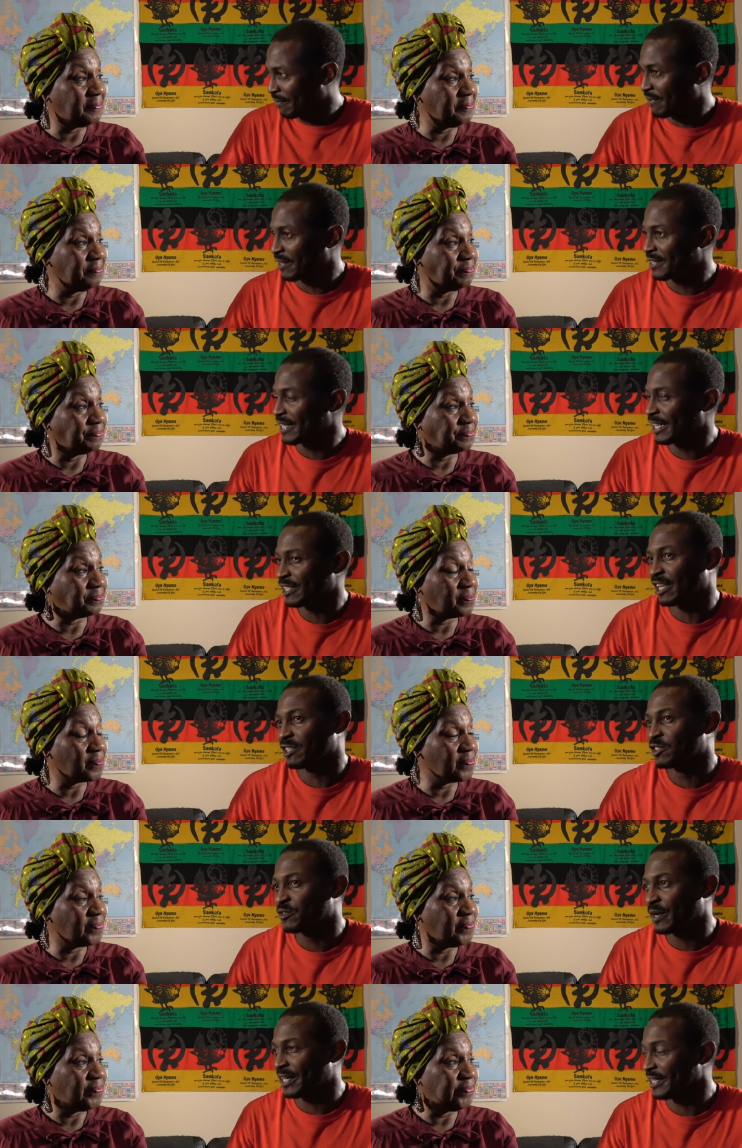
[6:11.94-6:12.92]
Speaker 1: of us that
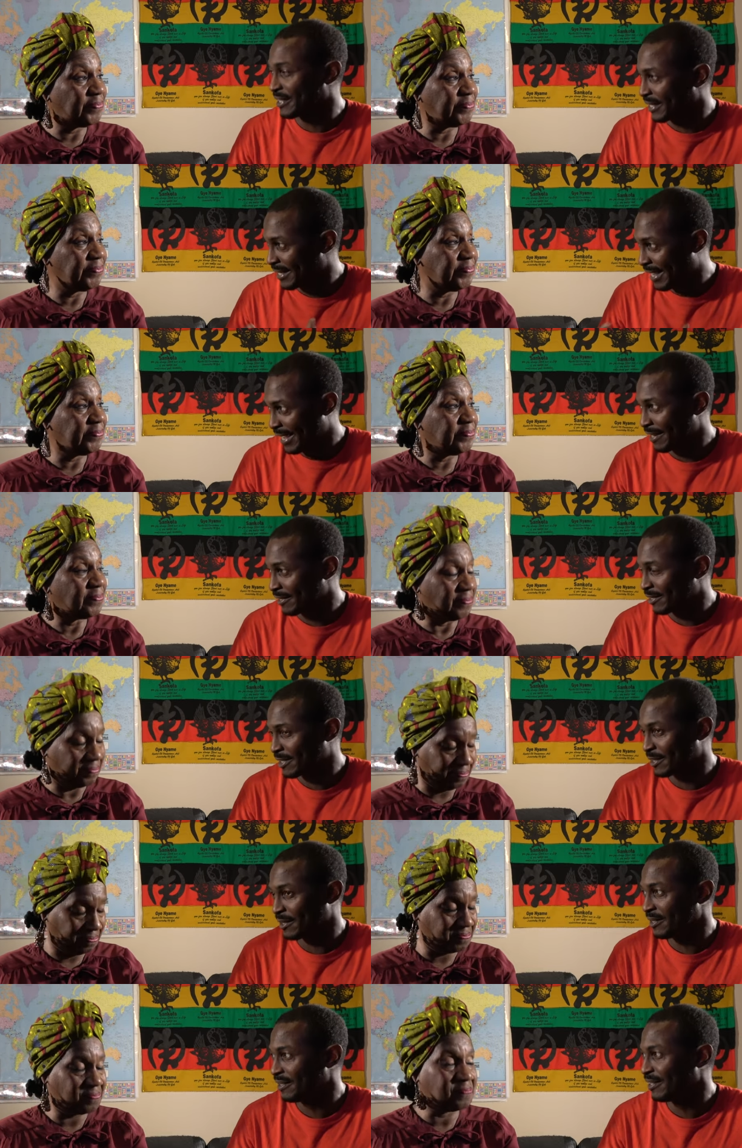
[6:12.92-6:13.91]
is ready to cater
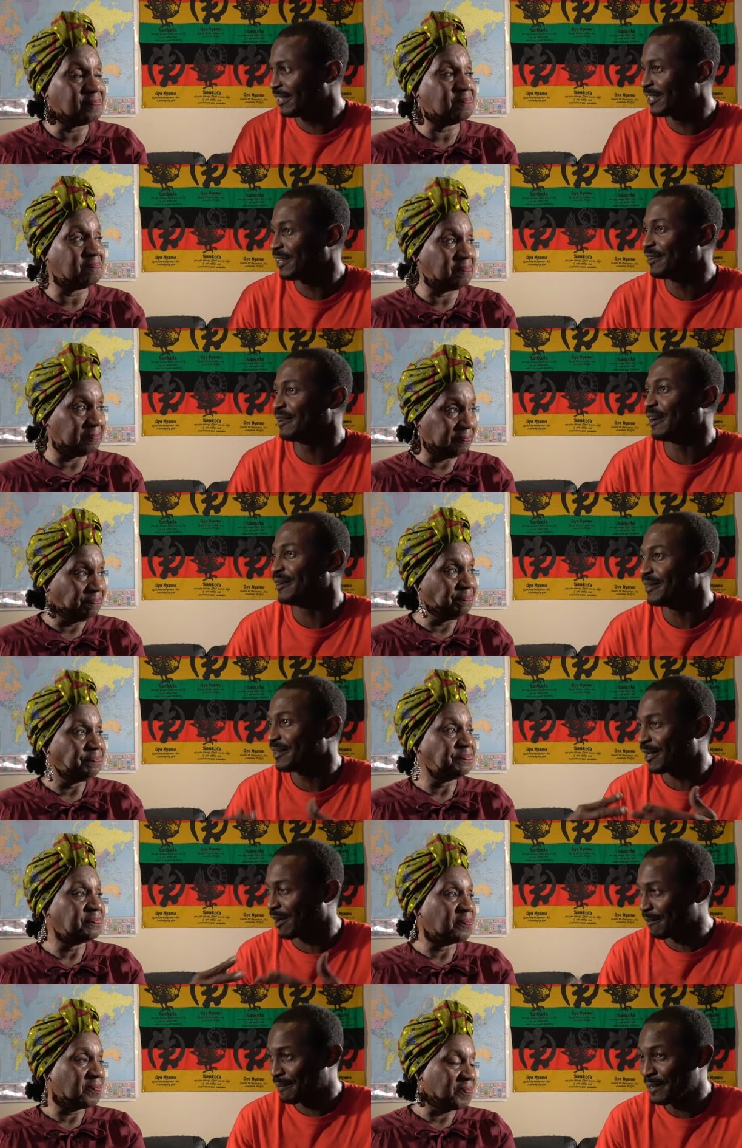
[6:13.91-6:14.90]
to mm -hmm. you know,
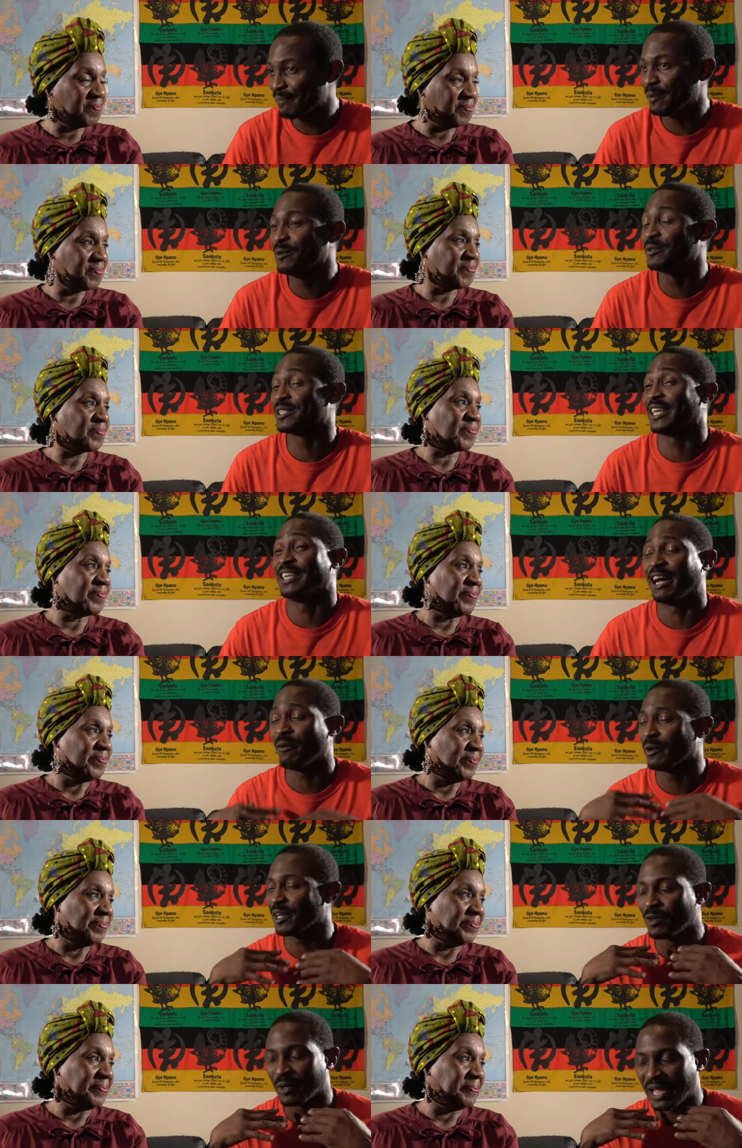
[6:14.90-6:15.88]
uh, people who said I
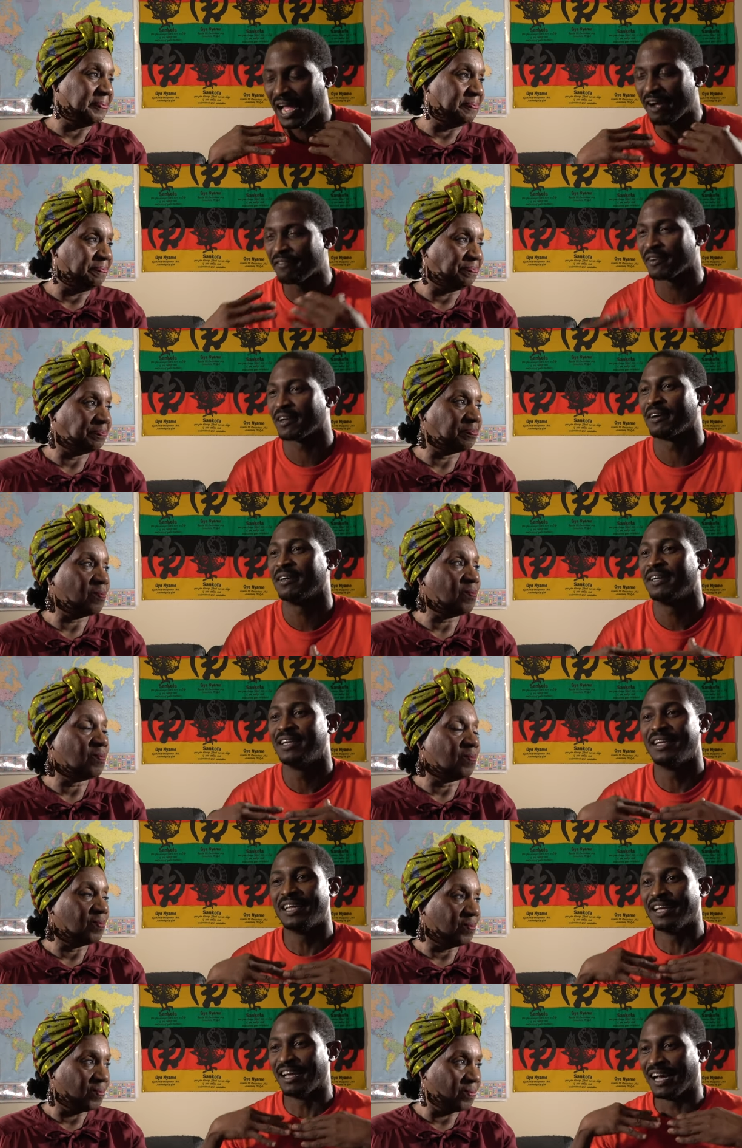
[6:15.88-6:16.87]
want to go to Africa,
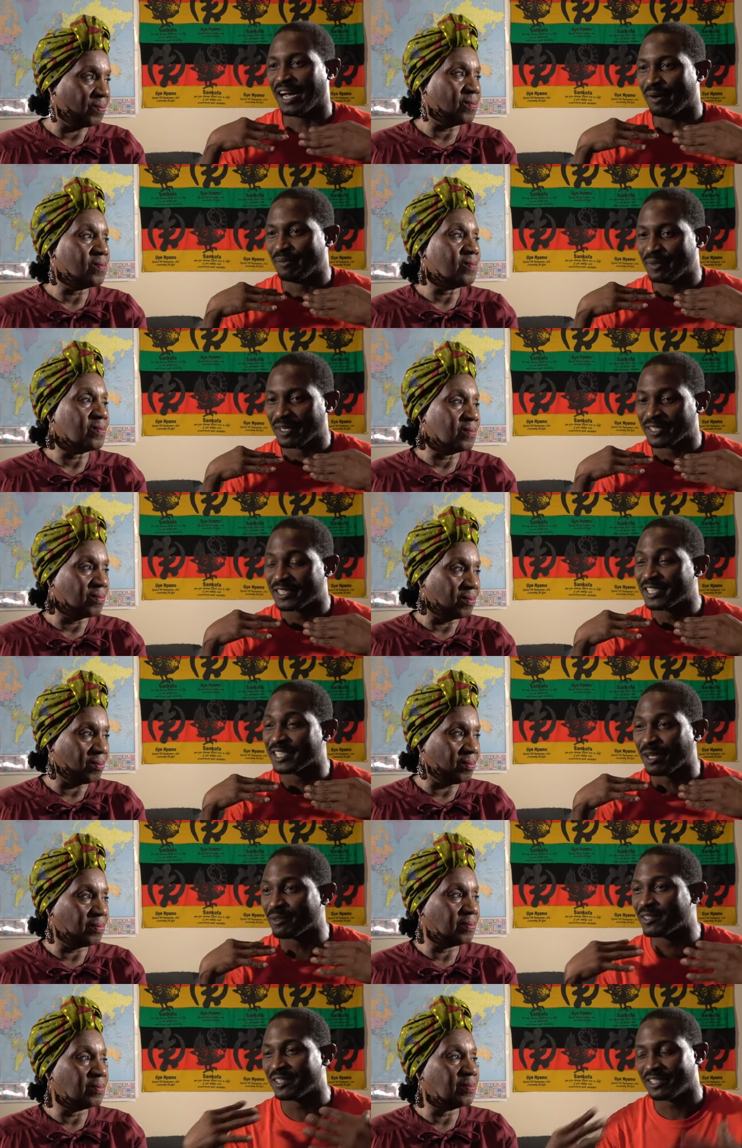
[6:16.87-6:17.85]
uh, you know, since
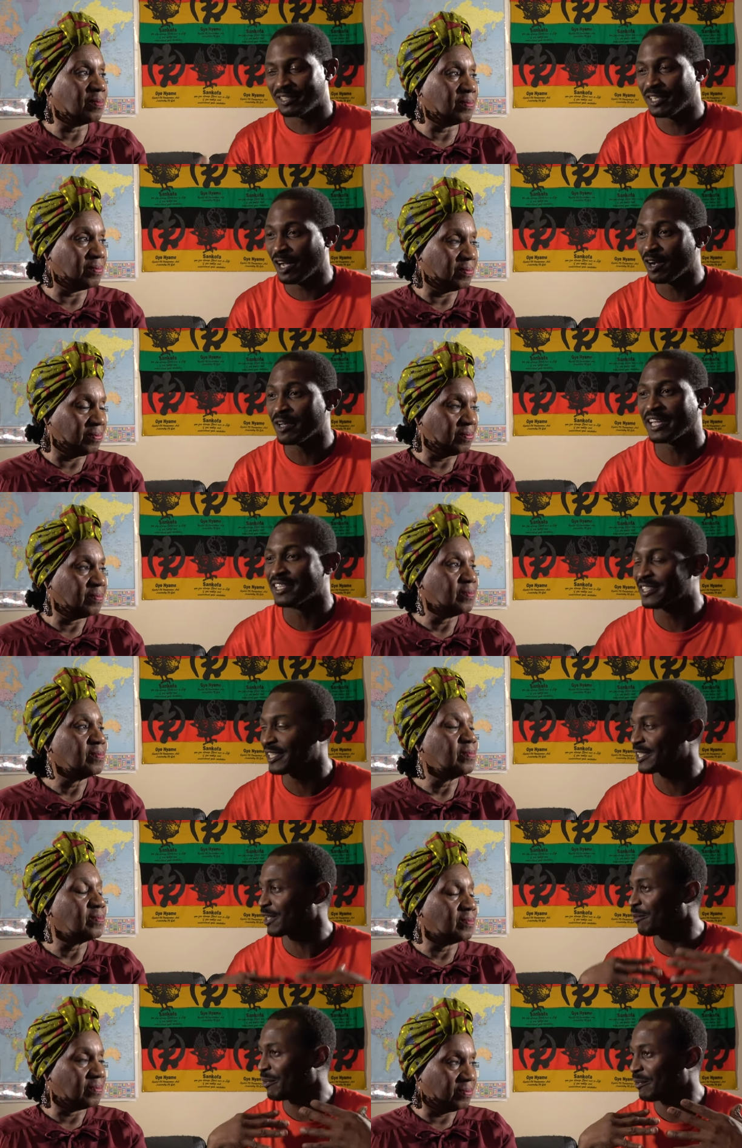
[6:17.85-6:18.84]
I was young and
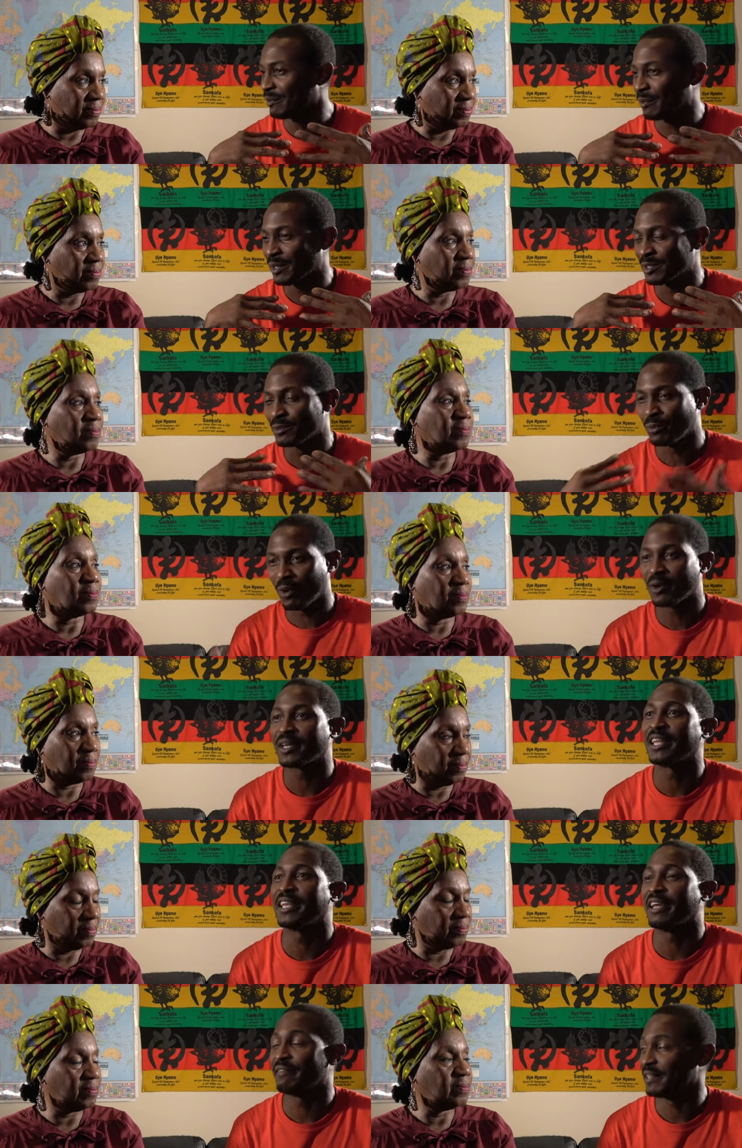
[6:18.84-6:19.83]
since I was
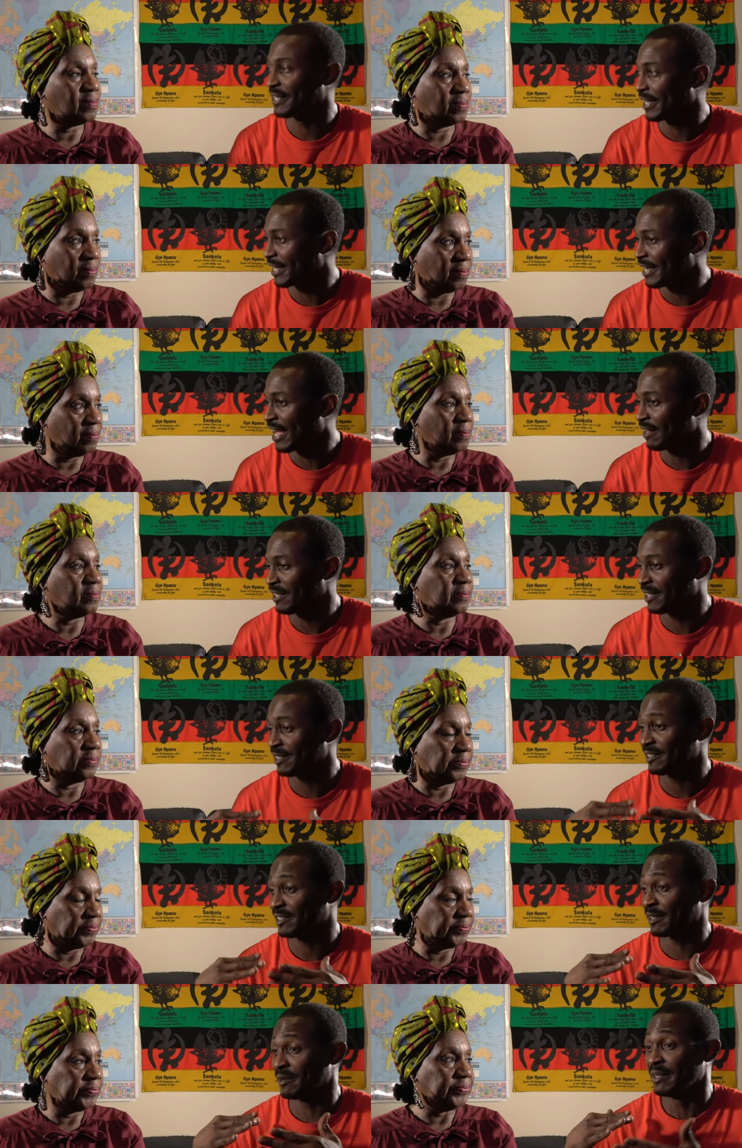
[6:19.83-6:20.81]
working and everything and that you
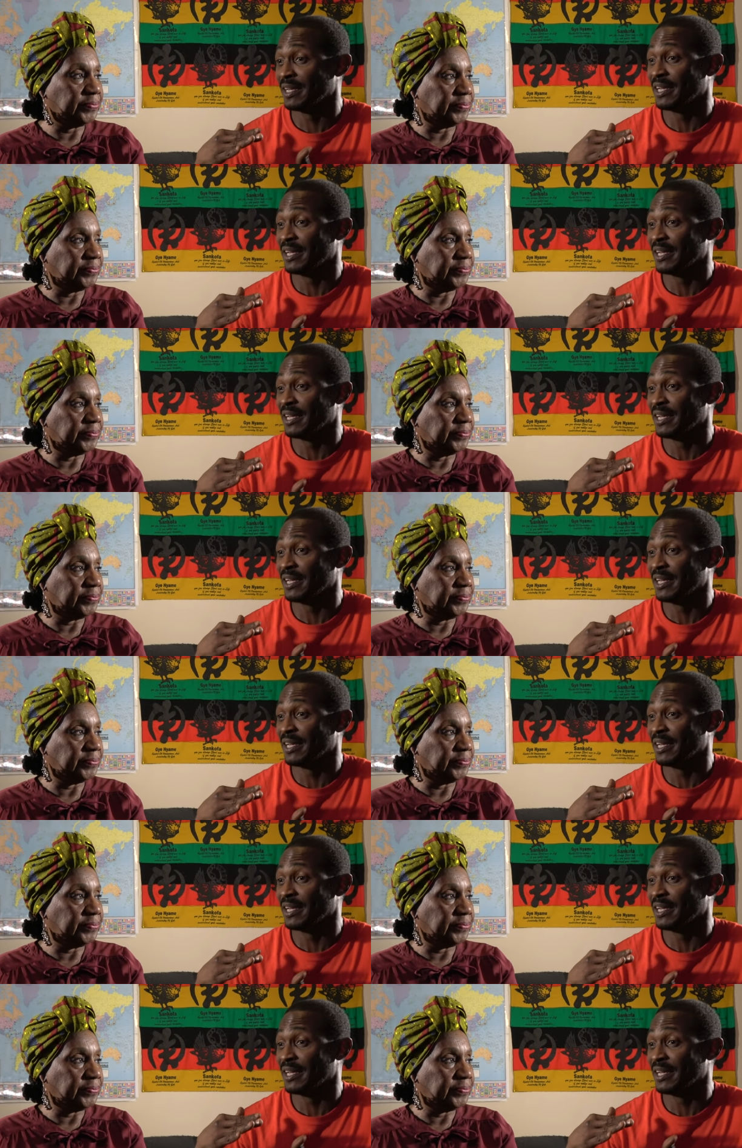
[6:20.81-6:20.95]
know, so